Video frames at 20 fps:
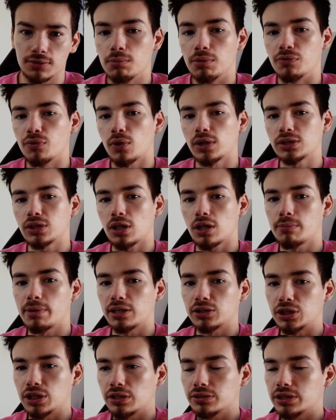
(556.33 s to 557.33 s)
Before I talk about
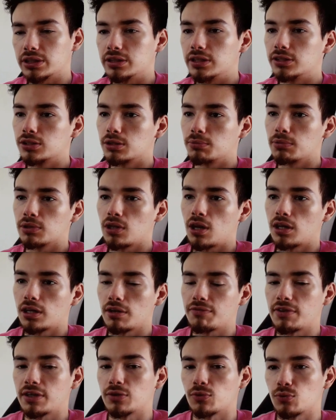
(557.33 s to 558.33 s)
Chelsea and Inter Milan, I
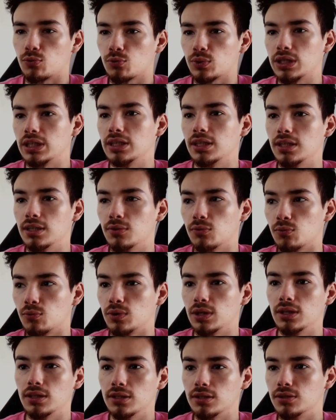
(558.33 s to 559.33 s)
found a really,
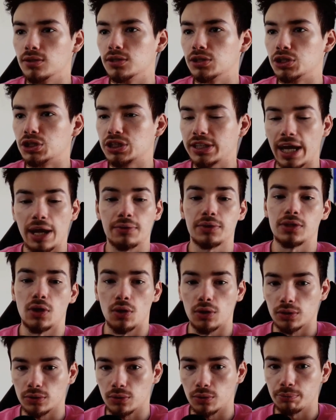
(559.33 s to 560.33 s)
really good scouting
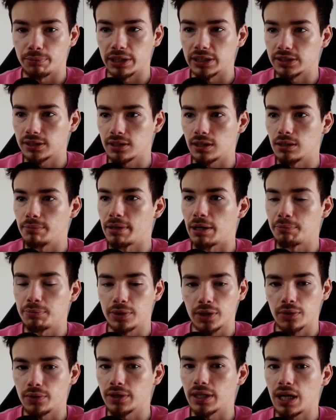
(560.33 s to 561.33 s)
article basically about
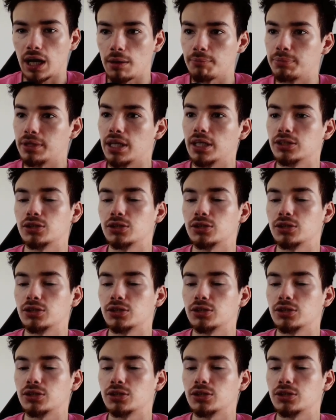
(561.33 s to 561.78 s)
Piero Hincapie.